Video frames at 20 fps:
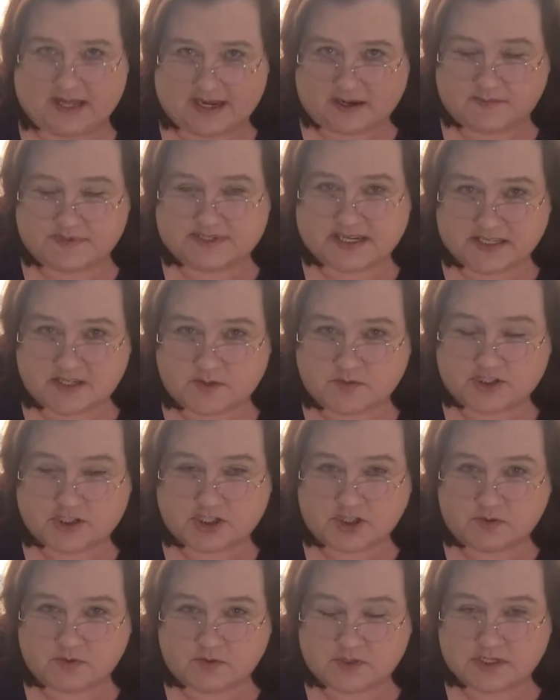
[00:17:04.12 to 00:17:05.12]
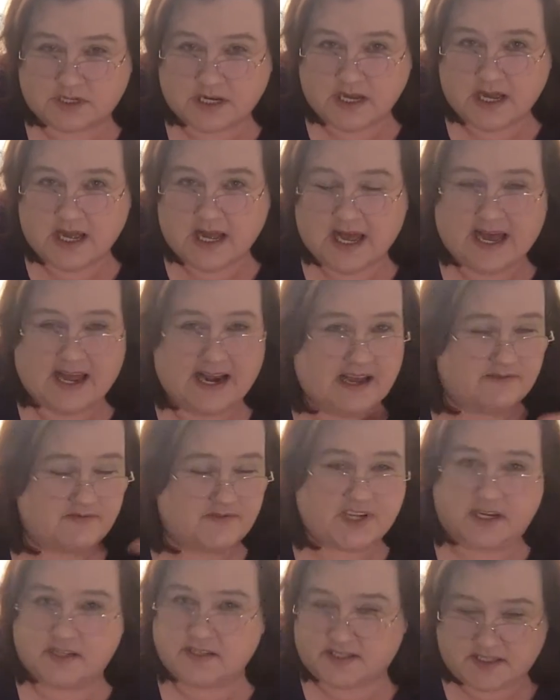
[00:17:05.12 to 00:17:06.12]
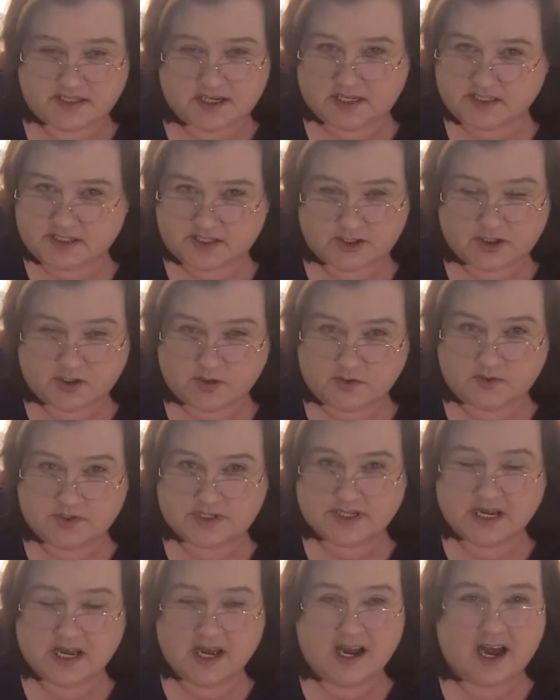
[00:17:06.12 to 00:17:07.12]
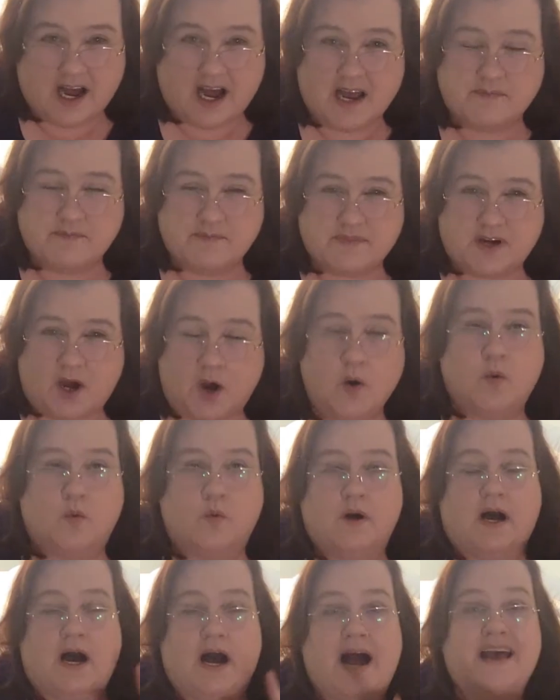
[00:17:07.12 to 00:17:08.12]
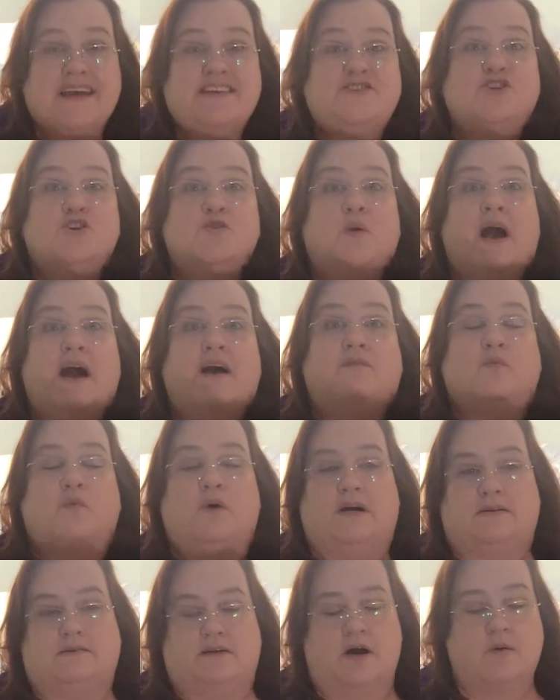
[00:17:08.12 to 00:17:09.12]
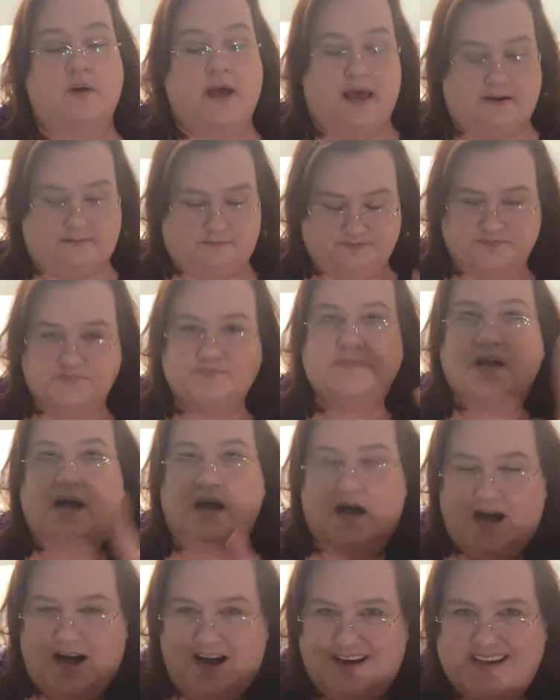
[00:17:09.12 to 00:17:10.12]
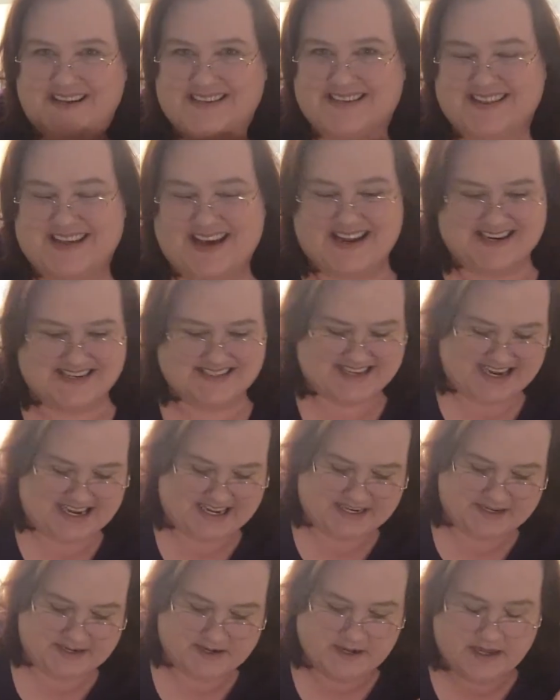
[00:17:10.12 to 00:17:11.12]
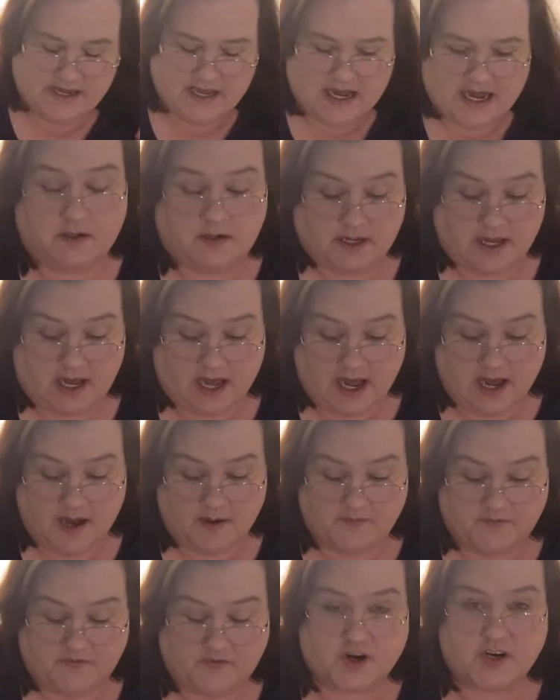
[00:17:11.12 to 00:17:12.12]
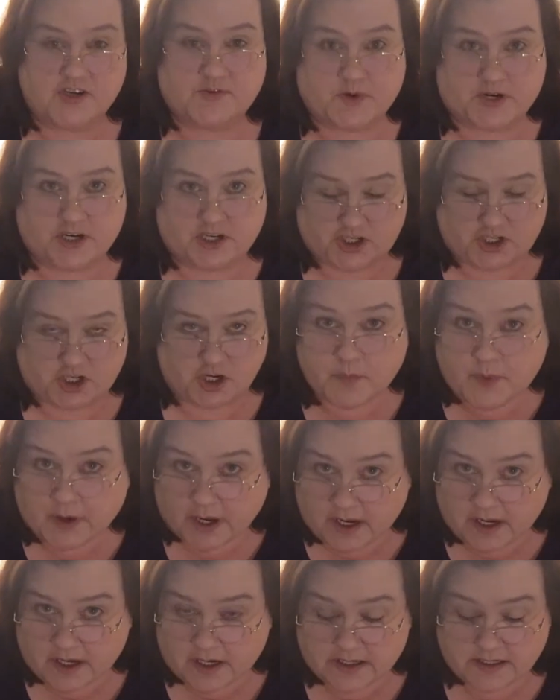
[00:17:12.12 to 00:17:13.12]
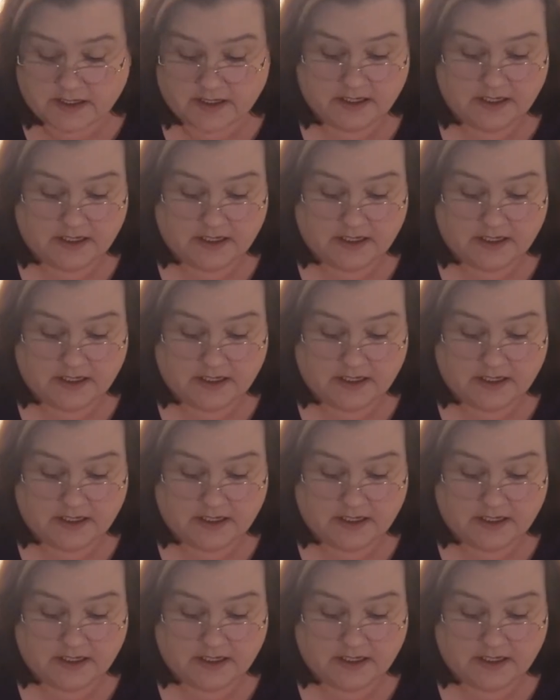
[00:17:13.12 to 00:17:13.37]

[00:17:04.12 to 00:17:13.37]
like obsessed with shoes and have tons and tons of shoes. I do have one. Okay. I'll get to that in a second. First book, shoe book.